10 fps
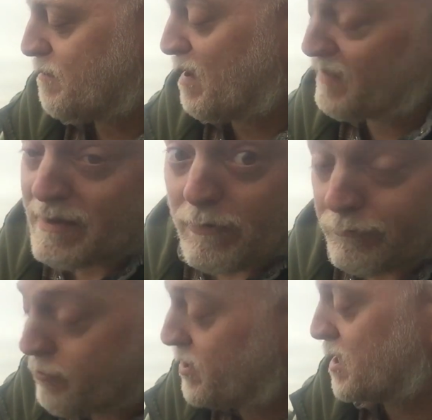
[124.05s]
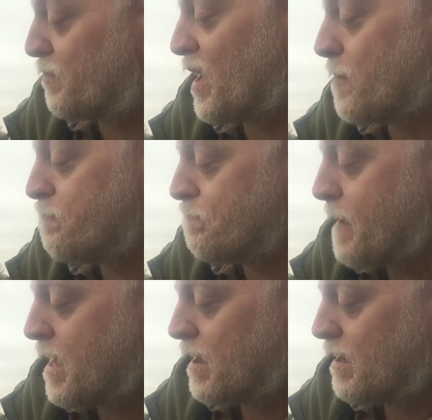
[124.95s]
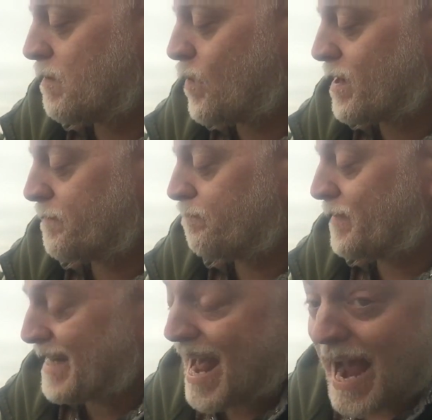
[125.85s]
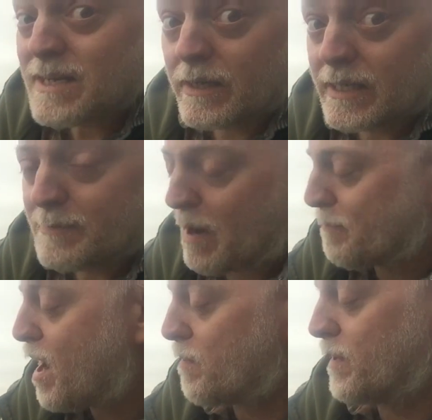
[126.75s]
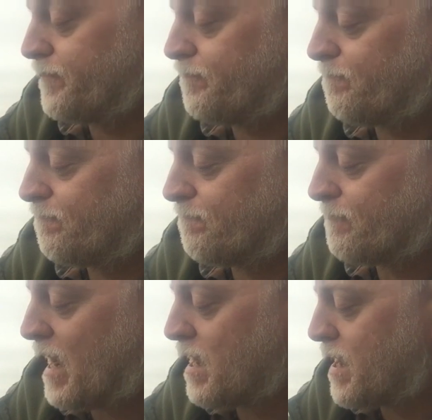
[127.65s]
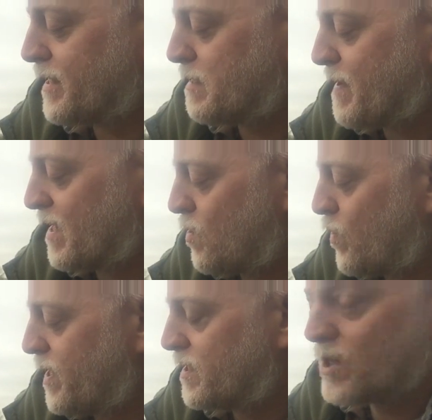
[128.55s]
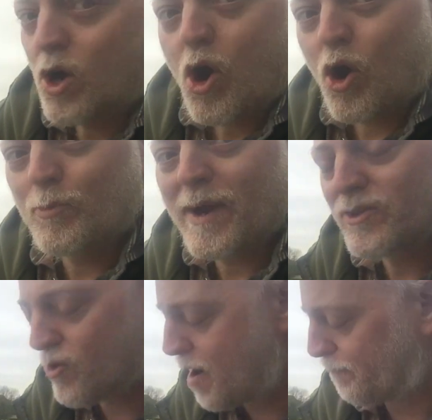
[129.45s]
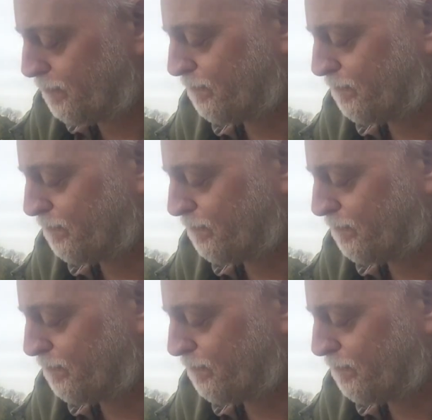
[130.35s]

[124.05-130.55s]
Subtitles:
My favourite fruit is a plum. When I'm sad, I need my mum. I like to make noise on my drum.